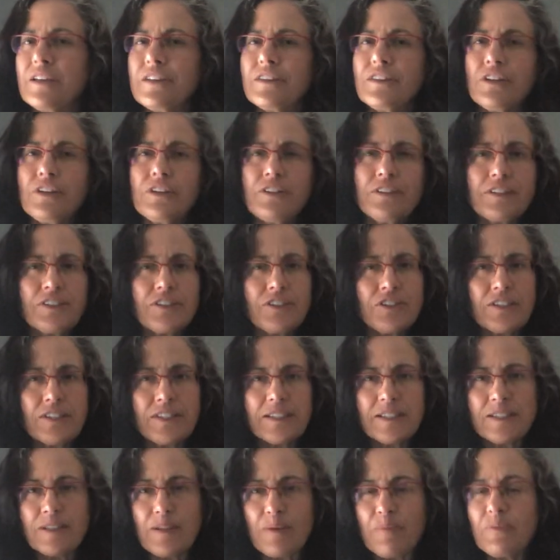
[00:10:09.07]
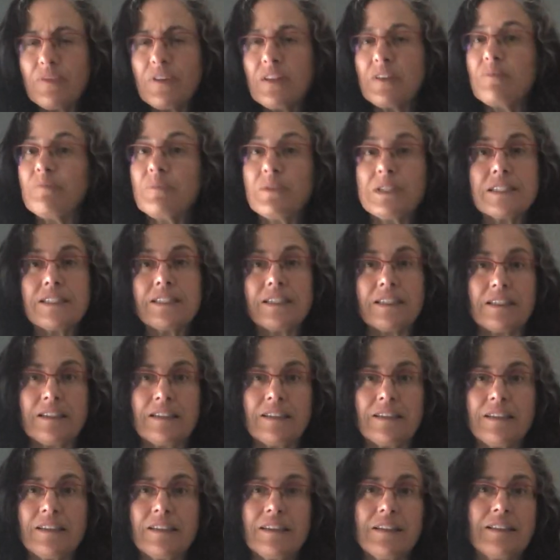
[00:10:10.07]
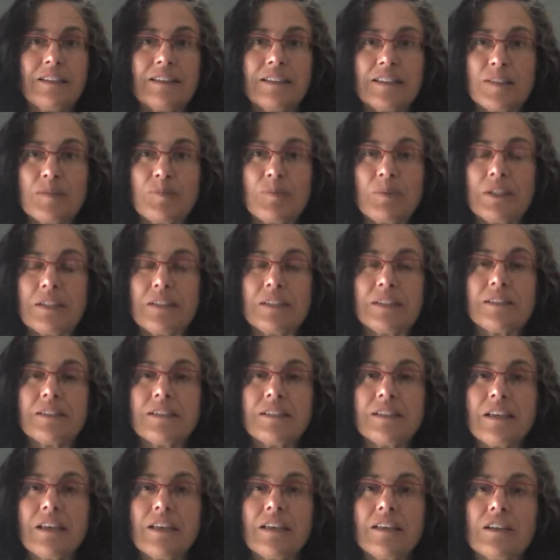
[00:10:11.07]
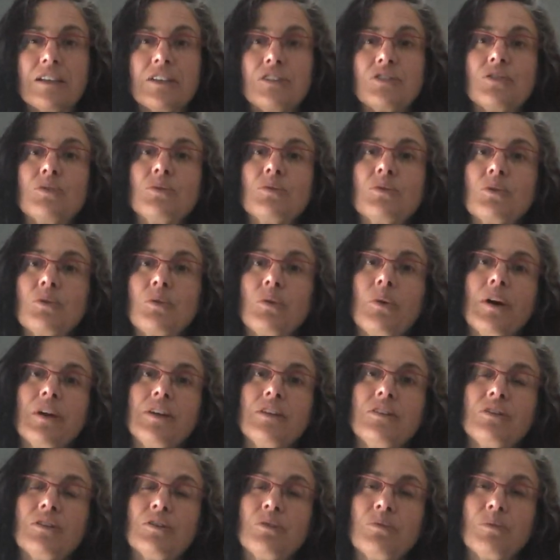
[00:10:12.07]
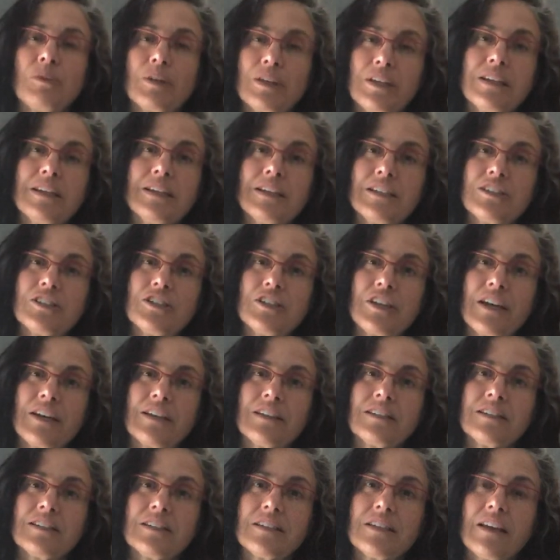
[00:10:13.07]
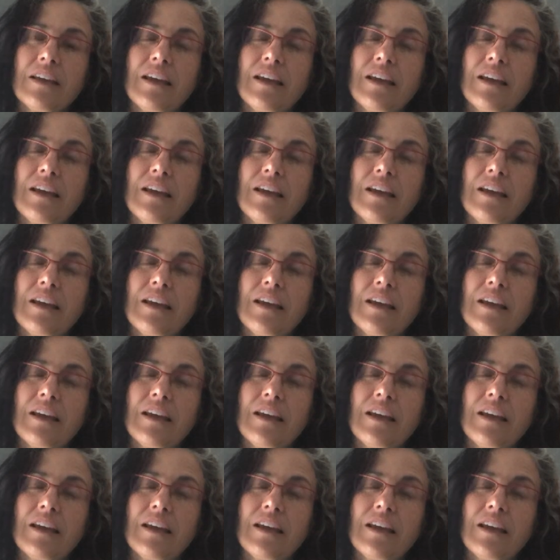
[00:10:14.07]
there is just something missing in this piece, and I don't quite know what it is yet.